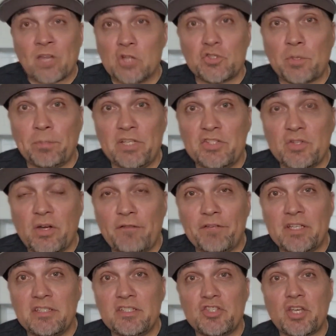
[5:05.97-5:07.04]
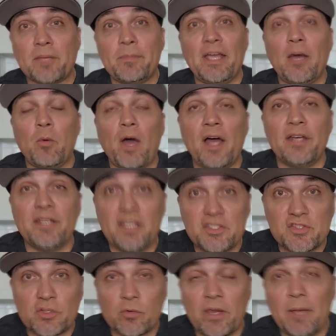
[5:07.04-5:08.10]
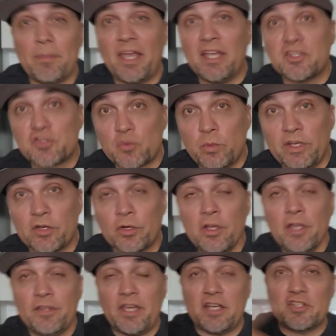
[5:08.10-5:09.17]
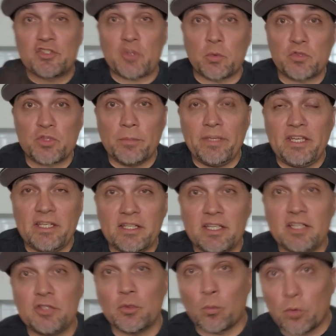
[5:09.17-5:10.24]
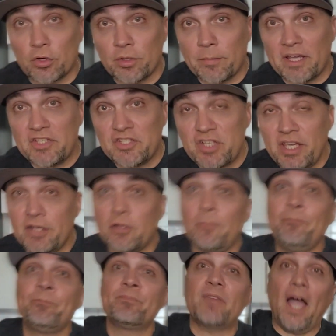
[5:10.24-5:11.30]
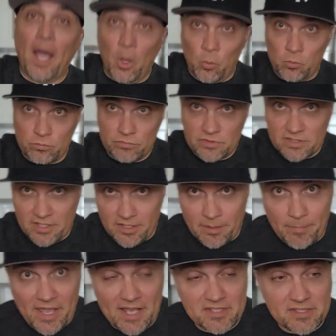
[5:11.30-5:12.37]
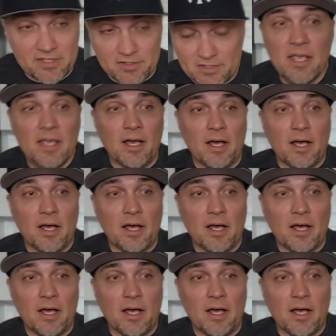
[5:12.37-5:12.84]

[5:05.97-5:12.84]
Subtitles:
Also, please do not forget to check me out on Instagram and Twitter. That is social media, getting the word of my channel out to the masses.